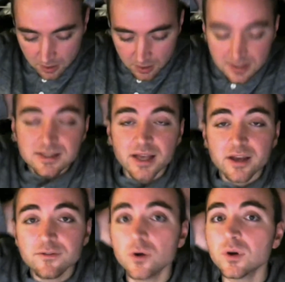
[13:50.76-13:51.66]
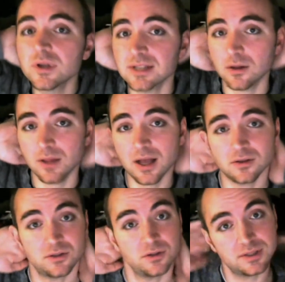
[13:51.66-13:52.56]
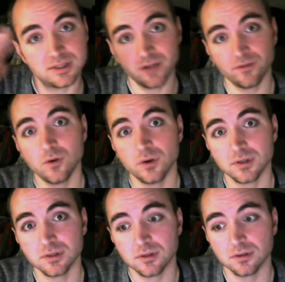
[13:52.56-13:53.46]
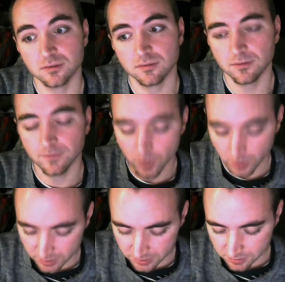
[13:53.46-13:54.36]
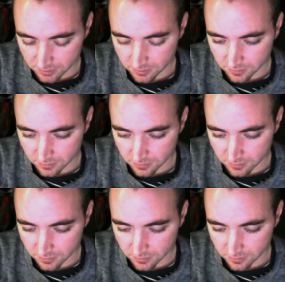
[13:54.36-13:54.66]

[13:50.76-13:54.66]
Say focus out loud so you can stay focused. Focus.